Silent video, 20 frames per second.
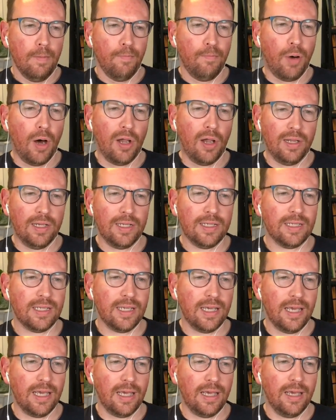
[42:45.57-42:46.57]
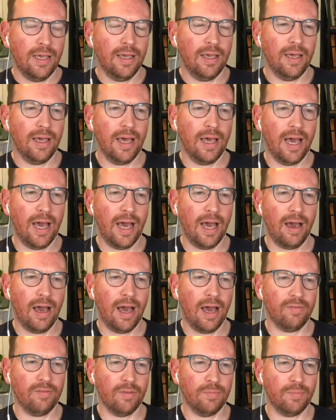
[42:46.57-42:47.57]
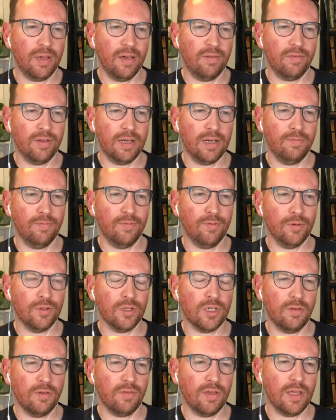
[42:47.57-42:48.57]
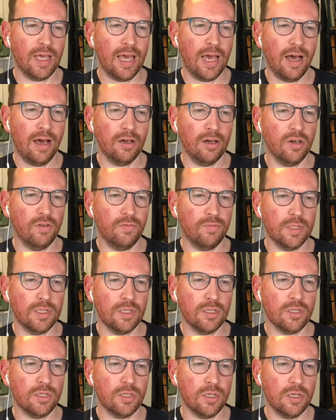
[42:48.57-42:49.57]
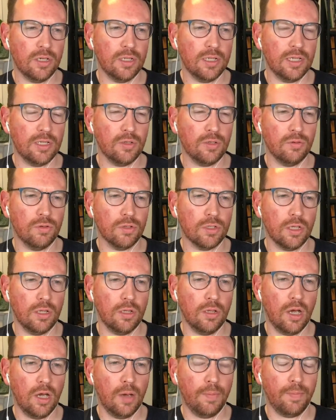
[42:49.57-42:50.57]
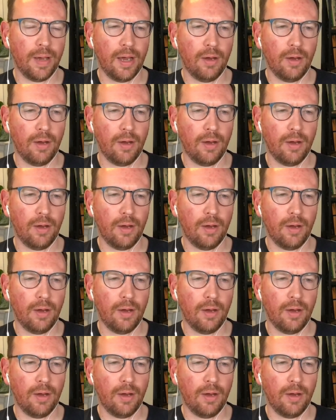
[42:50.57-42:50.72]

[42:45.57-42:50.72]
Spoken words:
policy have a bit of an influence over here. Our government certainly talks a lot